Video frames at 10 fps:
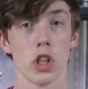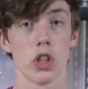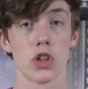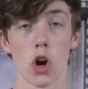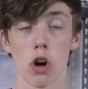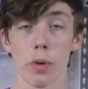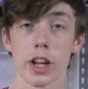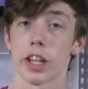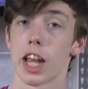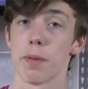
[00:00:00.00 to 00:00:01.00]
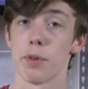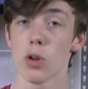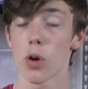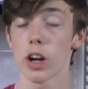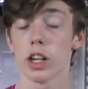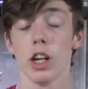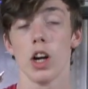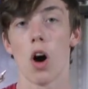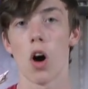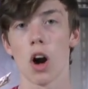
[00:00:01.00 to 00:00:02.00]
The Darwin and Cape York
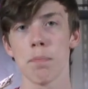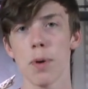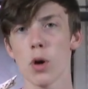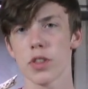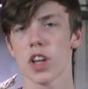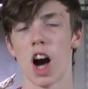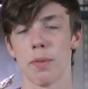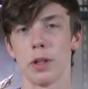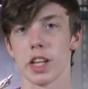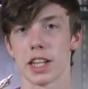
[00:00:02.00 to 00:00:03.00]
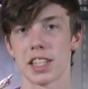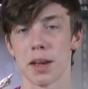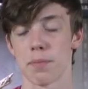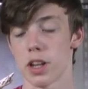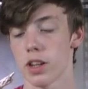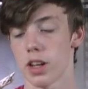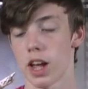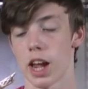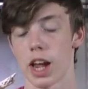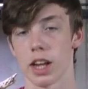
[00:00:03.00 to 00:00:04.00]
are both commonly accepted
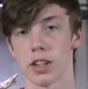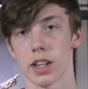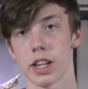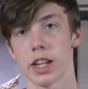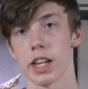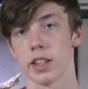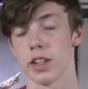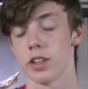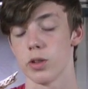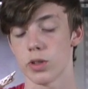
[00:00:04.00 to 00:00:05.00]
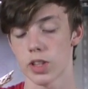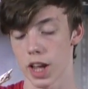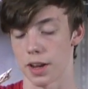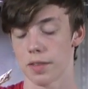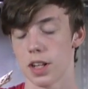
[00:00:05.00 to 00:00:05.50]
and easy to say.